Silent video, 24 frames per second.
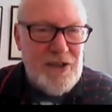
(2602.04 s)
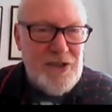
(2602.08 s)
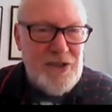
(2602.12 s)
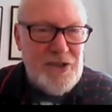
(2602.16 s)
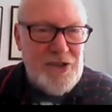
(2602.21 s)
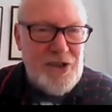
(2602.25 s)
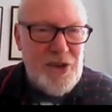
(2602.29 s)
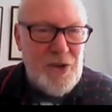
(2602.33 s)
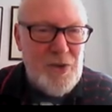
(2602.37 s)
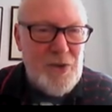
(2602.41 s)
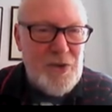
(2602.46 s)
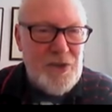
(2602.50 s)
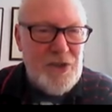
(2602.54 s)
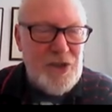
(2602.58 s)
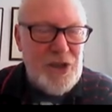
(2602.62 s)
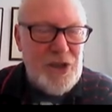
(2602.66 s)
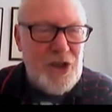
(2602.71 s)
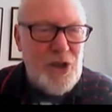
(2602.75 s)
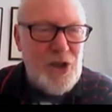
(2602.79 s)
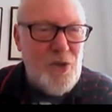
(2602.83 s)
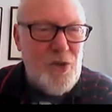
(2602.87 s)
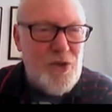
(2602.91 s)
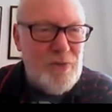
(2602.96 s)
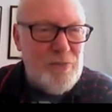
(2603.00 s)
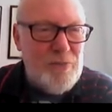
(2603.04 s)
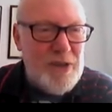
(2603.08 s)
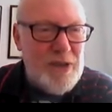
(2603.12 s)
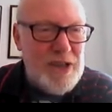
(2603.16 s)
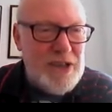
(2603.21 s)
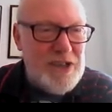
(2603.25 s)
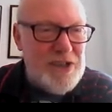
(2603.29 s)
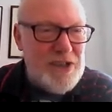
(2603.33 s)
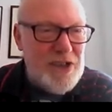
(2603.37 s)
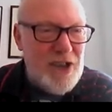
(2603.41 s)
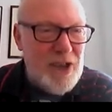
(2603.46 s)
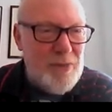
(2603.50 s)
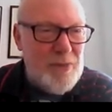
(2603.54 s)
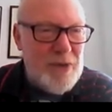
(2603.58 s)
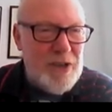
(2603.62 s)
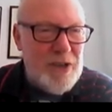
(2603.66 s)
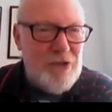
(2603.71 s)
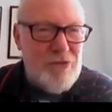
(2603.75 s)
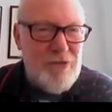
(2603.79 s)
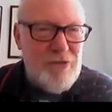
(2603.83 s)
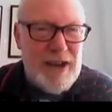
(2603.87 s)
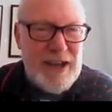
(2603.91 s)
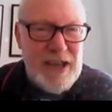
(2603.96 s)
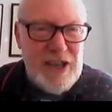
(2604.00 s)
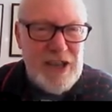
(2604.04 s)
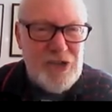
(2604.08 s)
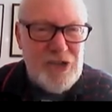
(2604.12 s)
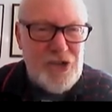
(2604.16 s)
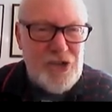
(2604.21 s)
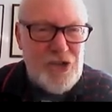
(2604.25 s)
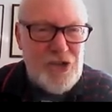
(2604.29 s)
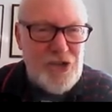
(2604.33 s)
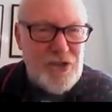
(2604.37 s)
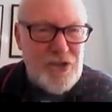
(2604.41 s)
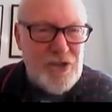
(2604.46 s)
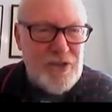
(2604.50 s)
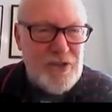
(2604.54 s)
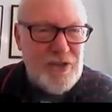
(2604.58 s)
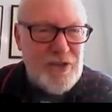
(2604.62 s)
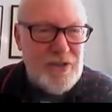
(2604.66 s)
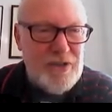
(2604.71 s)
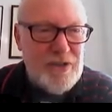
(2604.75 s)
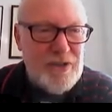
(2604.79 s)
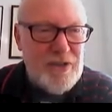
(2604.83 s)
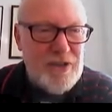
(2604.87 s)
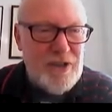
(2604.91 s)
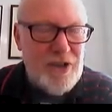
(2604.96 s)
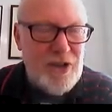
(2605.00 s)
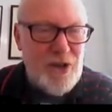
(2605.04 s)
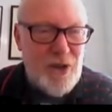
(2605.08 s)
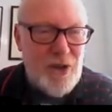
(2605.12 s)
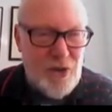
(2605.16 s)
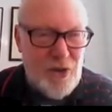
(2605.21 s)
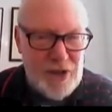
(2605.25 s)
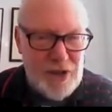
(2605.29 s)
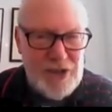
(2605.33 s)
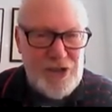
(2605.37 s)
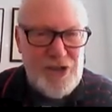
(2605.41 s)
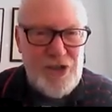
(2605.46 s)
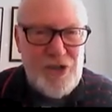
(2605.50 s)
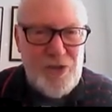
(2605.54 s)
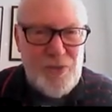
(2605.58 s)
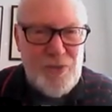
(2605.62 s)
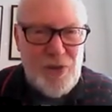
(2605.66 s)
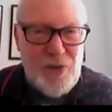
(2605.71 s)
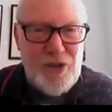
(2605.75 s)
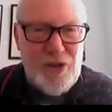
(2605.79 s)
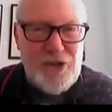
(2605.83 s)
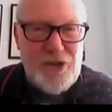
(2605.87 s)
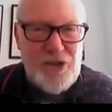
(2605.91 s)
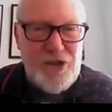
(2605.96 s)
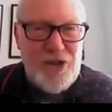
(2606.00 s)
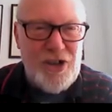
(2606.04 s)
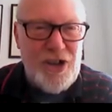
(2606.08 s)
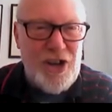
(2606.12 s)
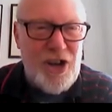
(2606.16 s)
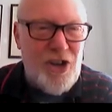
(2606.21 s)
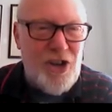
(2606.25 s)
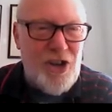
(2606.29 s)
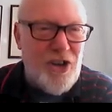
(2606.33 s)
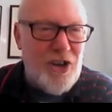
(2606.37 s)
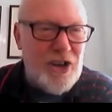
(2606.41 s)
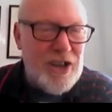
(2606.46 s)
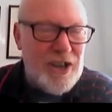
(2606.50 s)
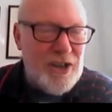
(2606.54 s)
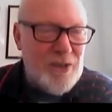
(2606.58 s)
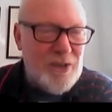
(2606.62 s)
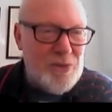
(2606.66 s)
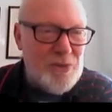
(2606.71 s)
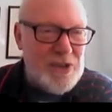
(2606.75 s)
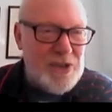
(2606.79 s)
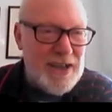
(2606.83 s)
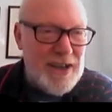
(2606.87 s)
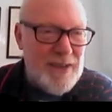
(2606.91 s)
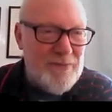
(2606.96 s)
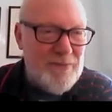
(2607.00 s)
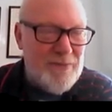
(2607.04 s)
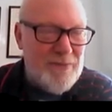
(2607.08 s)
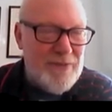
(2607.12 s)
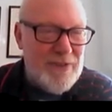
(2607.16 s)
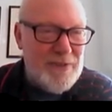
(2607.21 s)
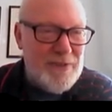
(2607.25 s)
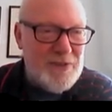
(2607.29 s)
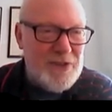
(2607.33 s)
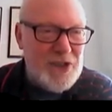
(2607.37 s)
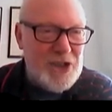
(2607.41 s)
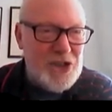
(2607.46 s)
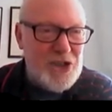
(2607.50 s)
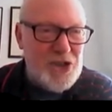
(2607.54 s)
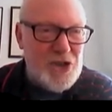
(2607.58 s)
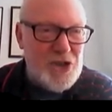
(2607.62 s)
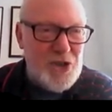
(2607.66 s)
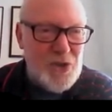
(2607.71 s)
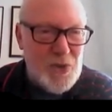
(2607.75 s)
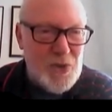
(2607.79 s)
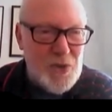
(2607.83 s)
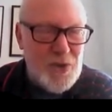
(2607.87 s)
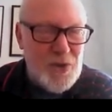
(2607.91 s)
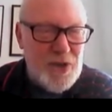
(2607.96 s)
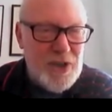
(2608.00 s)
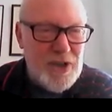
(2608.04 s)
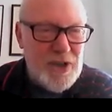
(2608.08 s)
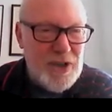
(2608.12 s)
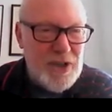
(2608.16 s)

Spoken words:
So the local mean time in Greenwich, according to your watch and clock, was 11:52.